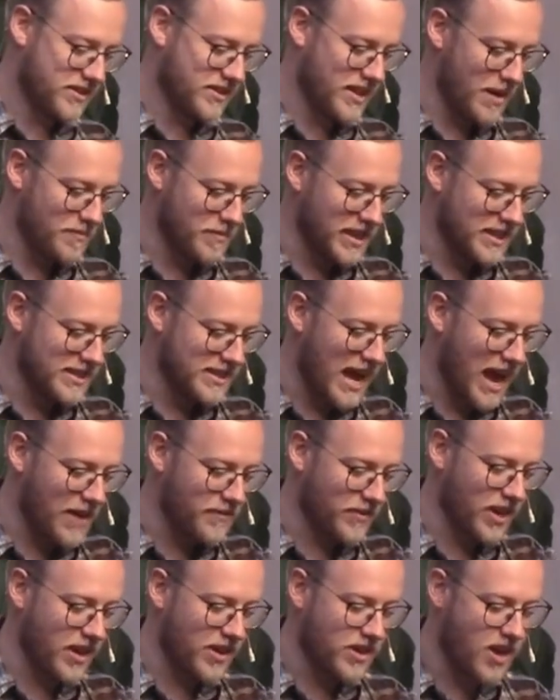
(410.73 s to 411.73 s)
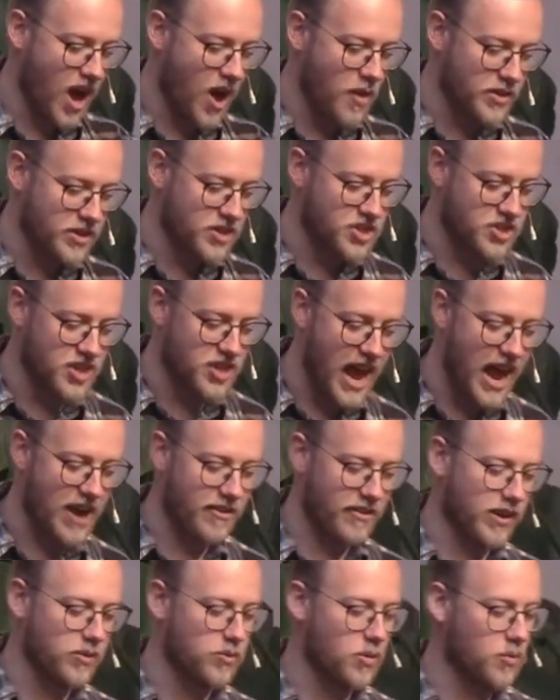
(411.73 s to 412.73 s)
That means having a go at
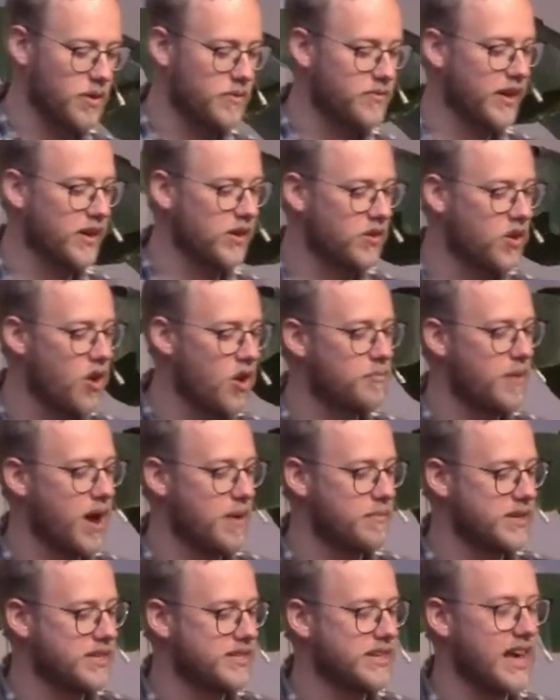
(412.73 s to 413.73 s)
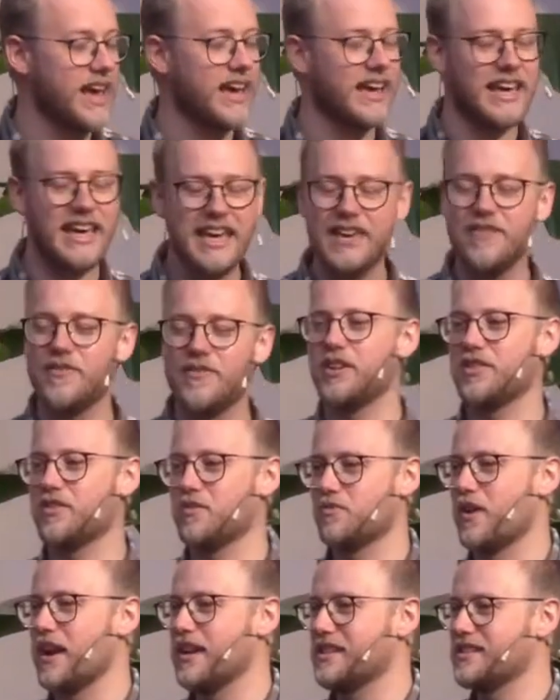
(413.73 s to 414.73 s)
sharing what we think God might be saying, even at the
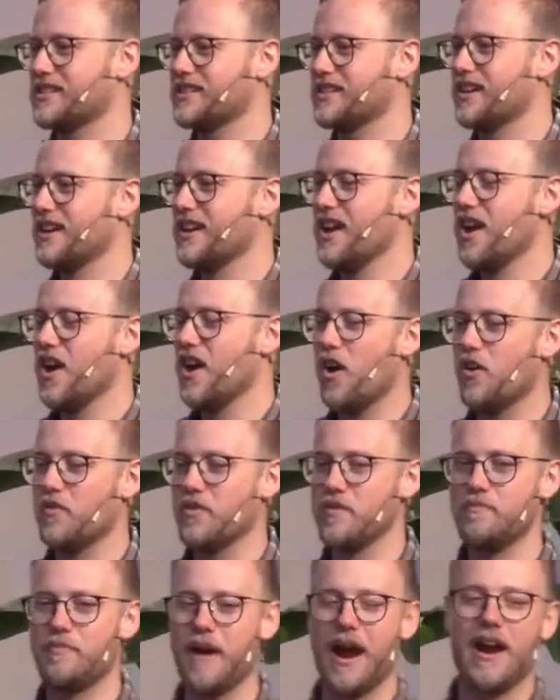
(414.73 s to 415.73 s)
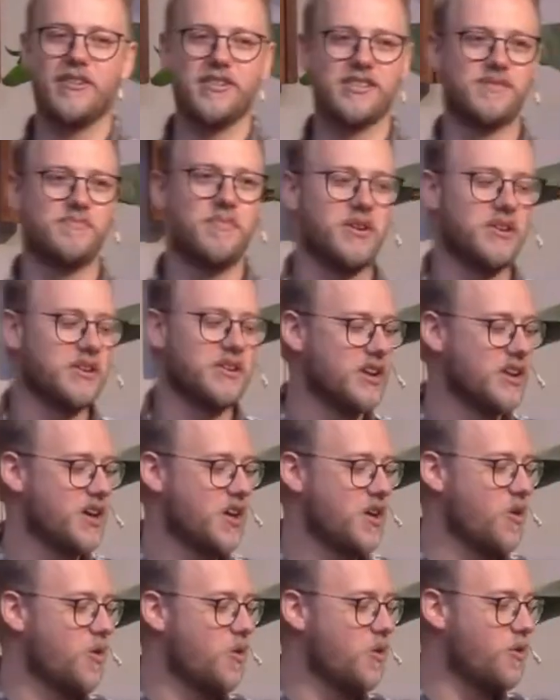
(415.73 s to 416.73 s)
risk of embarrassment
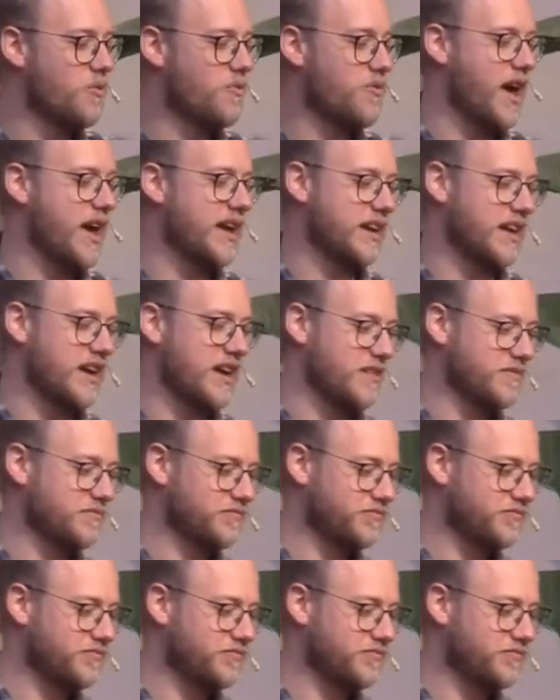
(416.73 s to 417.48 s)
or failure.